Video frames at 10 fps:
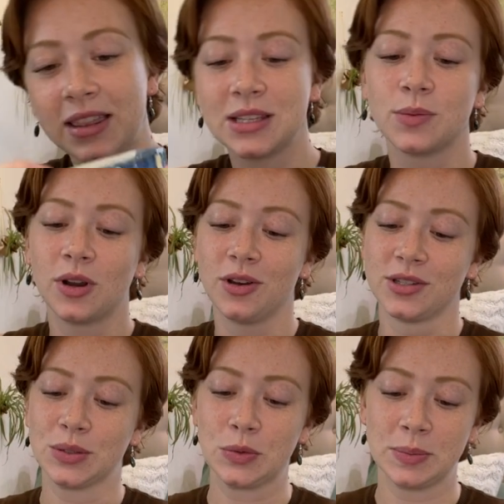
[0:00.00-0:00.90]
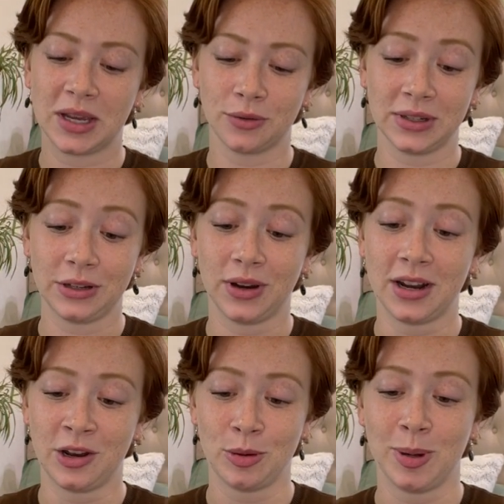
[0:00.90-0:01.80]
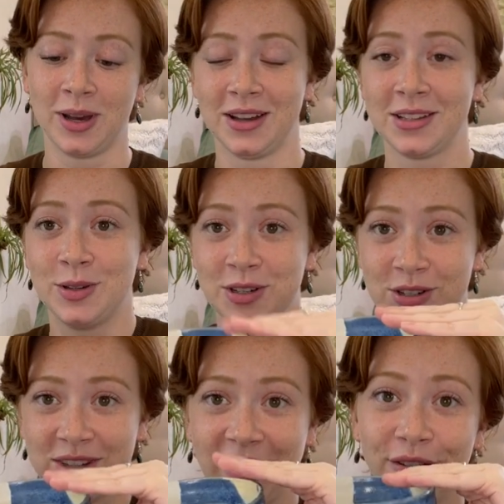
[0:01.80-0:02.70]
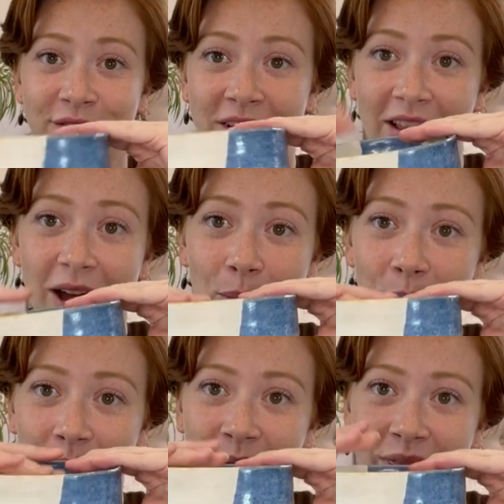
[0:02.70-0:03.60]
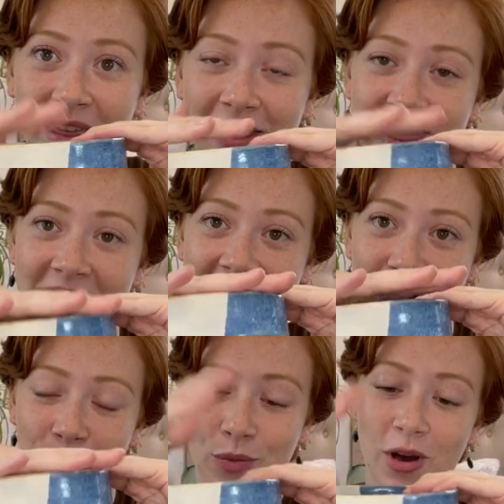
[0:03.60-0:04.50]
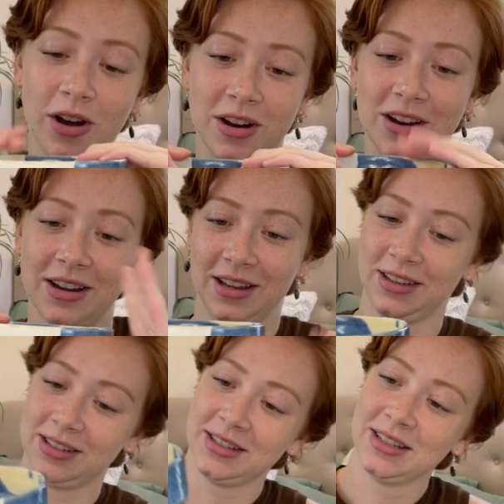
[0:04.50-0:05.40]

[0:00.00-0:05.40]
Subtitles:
this one also will make a really great underpot because you can just like fill up the thing with water, and